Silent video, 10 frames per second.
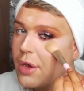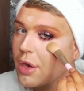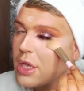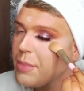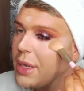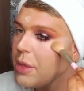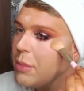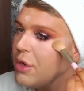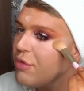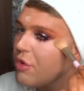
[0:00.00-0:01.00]
Now your
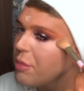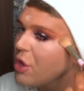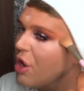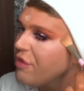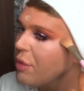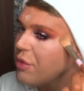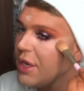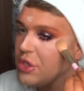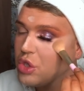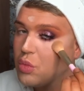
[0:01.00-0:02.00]
pigment from your
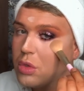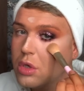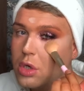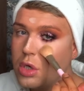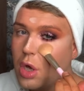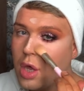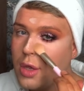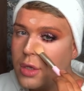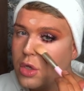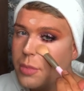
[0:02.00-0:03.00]
foundation will go
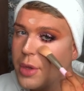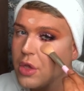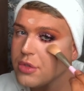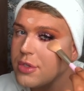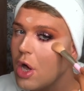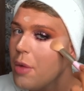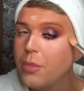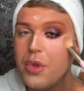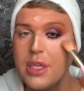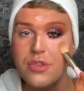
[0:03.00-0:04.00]
a little bit on top,
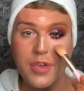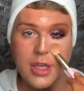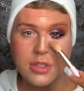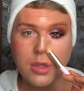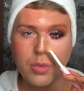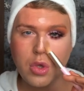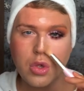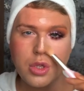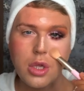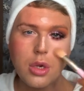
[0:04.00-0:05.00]
but let's face it, we
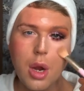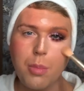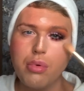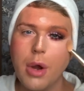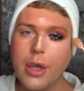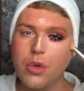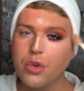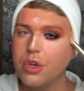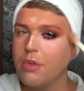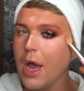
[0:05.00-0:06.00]
all need a bright
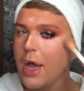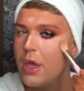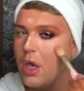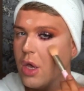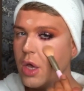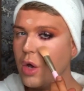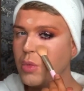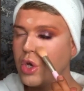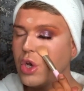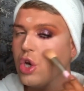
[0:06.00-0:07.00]
under eye, and
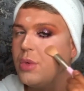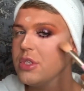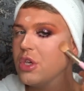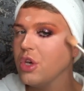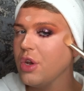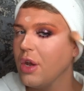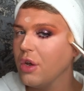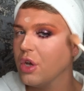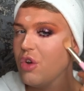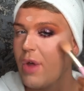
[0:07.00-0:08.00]
we can always
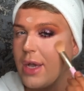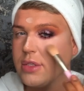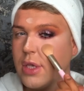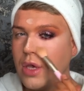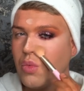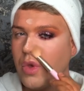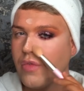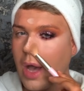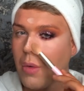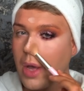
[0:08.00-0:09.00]
correct it
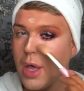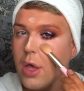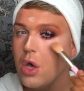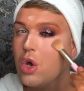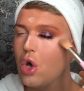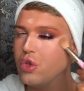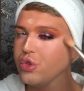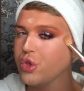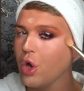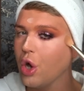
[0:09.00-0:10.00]
with our contour.